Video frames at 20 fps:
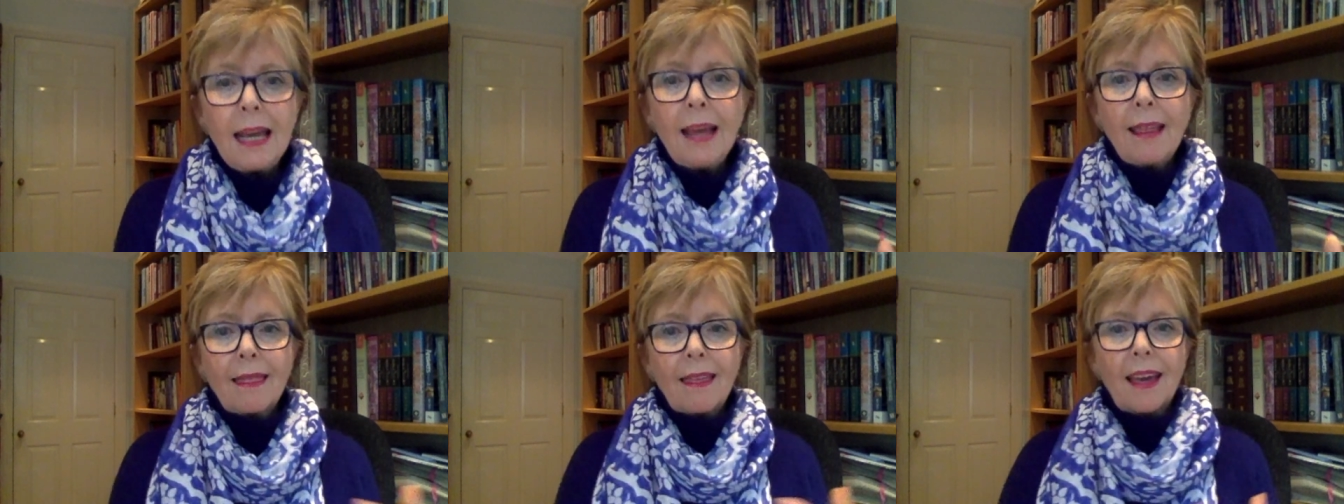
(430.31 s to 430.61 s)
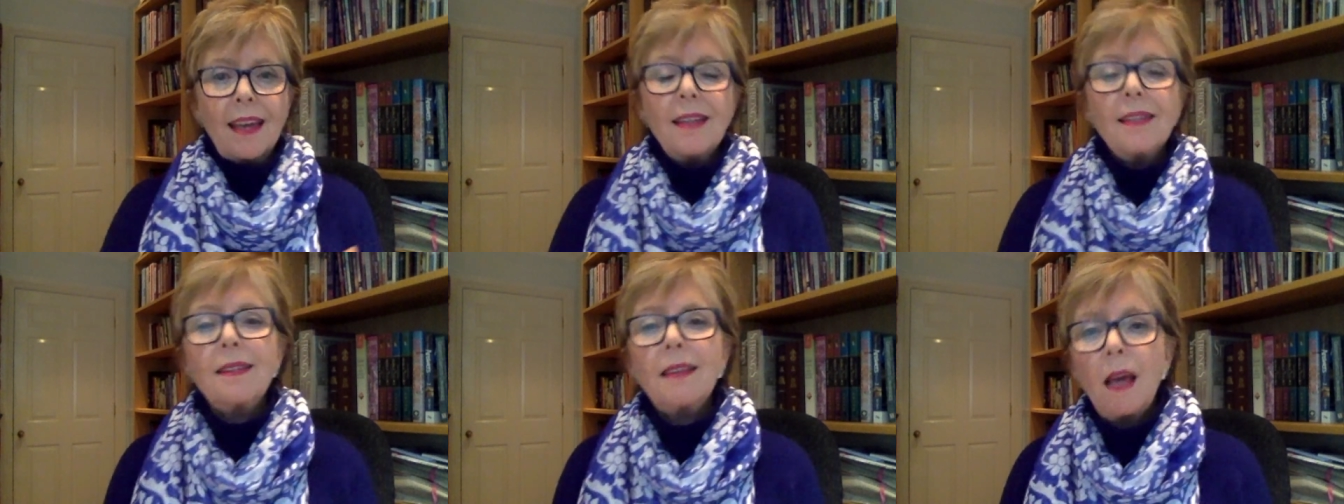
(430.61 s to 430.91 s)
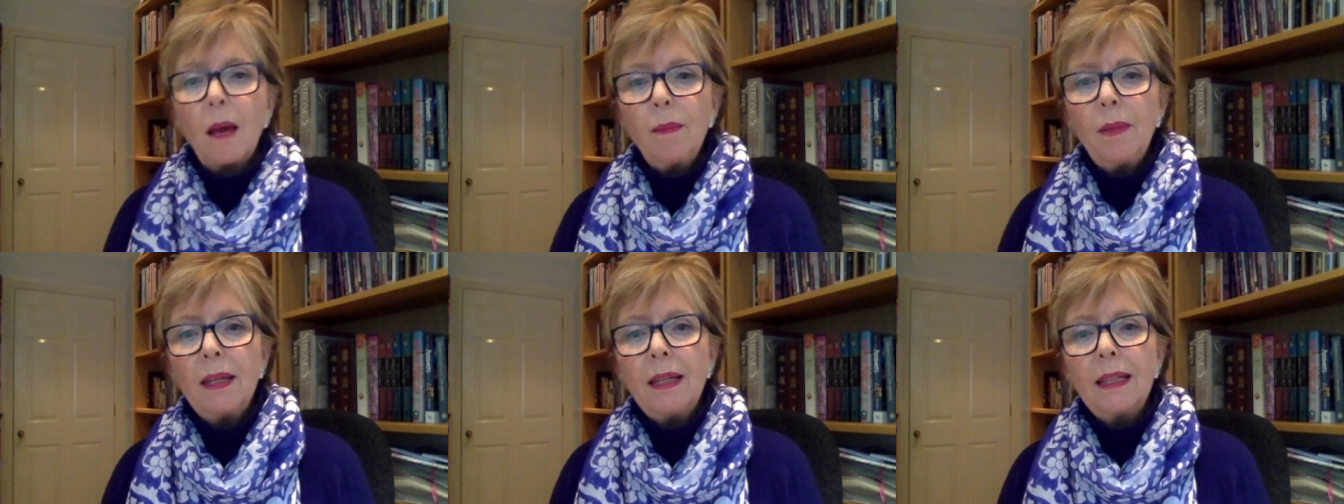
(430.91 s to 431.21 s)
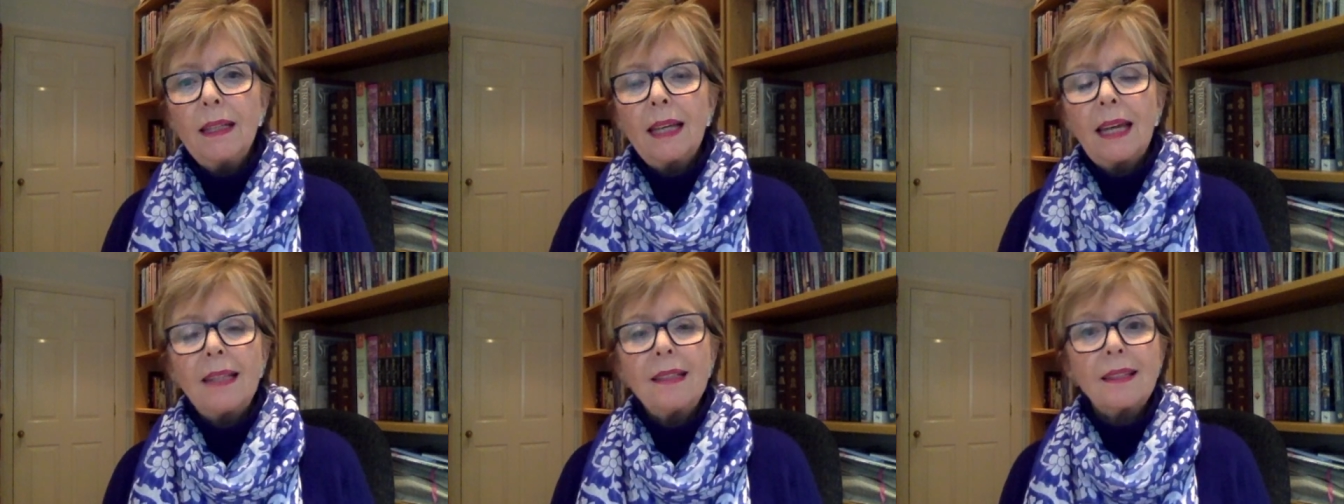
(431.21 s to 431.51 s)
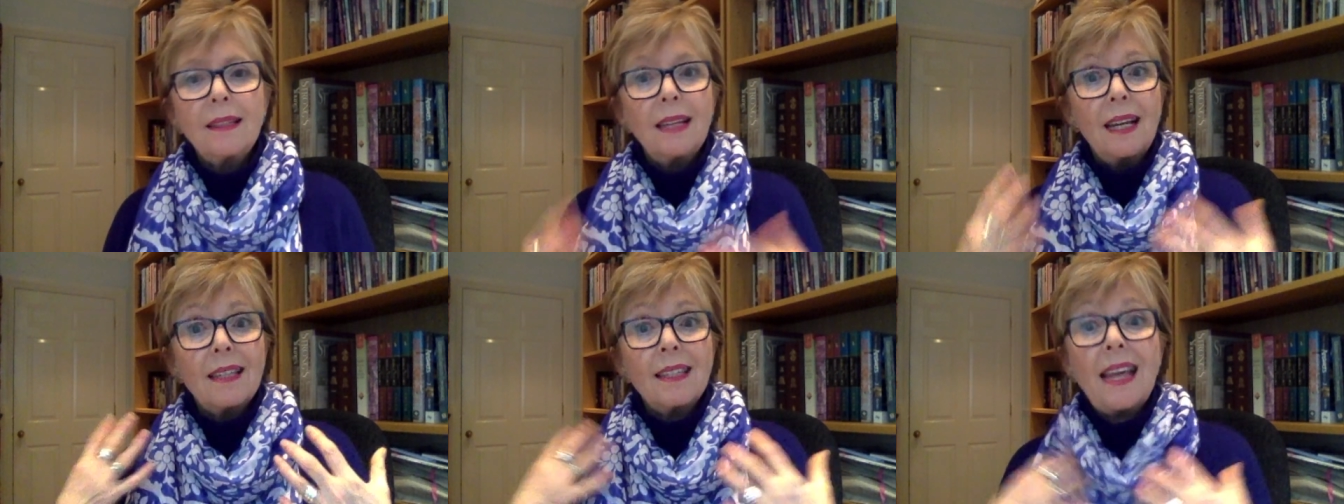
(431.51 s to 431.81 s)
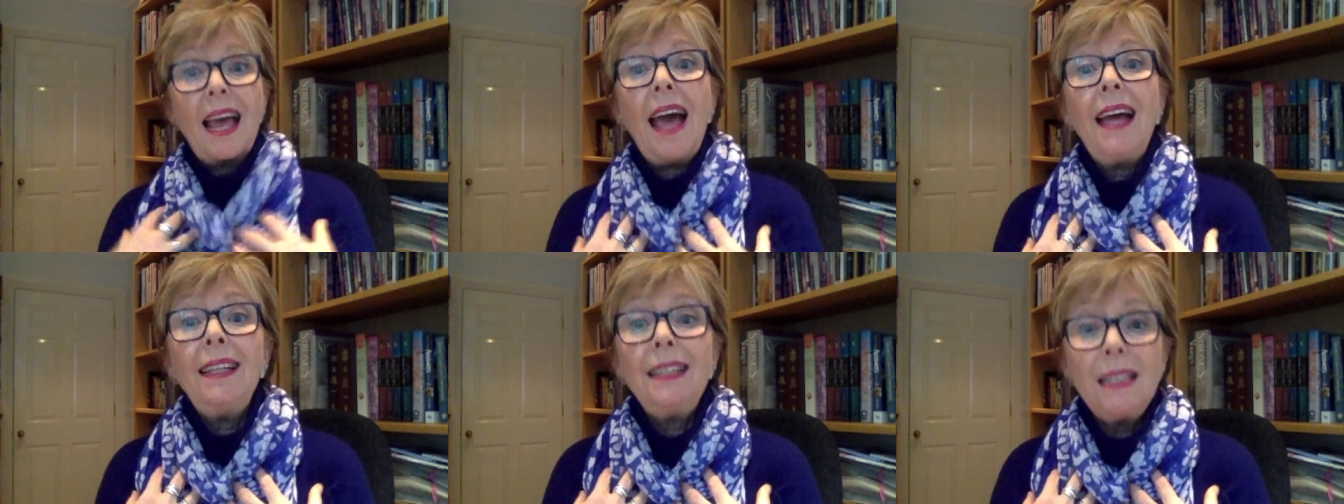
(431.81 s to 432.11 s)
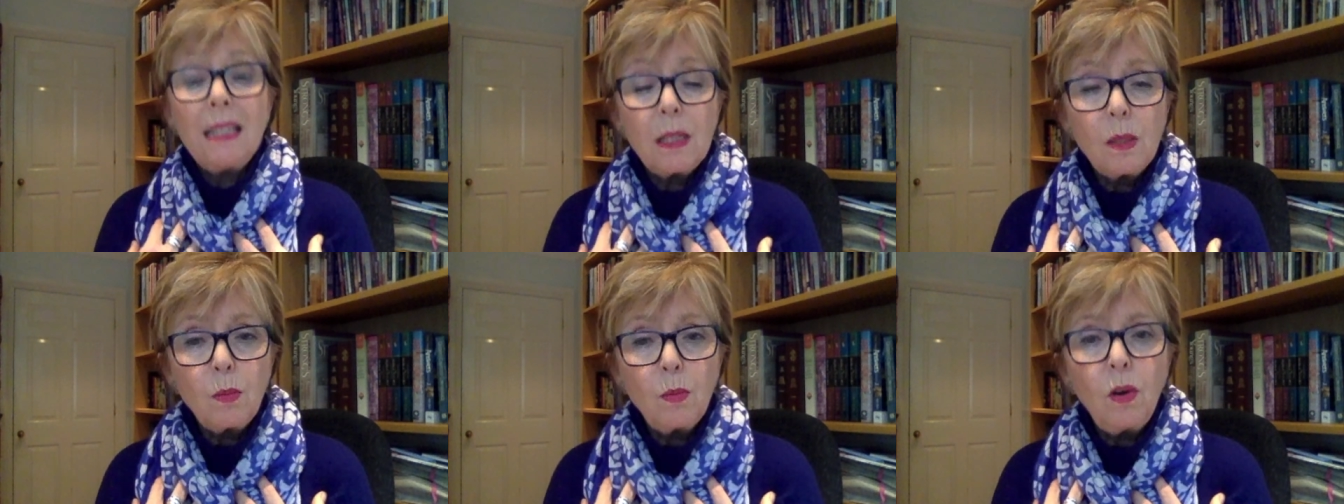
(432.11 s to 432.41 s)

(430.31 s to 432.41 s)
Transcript: that is coming against us and his